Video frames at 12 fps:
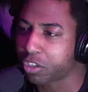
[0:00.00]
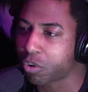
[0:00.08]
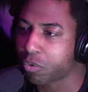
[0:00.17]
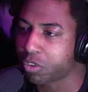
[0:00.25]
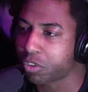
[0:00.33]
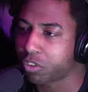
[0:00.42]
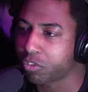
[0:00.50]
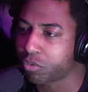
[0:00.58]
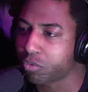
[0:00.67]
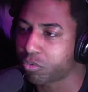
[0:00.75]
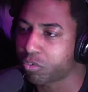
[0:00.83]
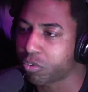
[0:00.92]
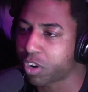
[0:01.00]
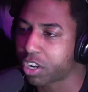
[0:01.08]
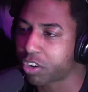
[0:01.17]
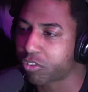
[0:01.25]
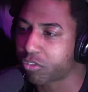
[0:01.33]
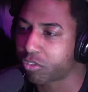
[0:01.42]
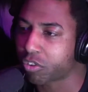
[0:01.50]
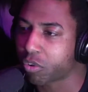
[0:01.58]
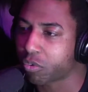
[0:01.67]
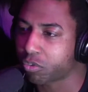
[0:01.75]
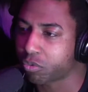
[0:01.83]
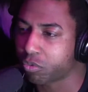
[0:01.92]
or agents
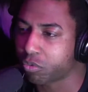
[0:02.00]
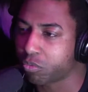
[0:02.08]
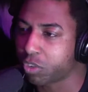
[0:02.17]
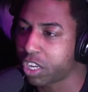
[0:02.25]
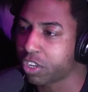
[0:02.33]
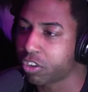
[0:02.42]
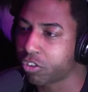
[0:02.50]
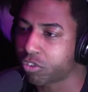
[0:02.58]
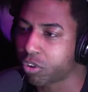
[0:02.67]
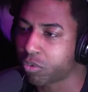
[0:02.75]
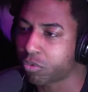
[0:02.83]
going to indie shows.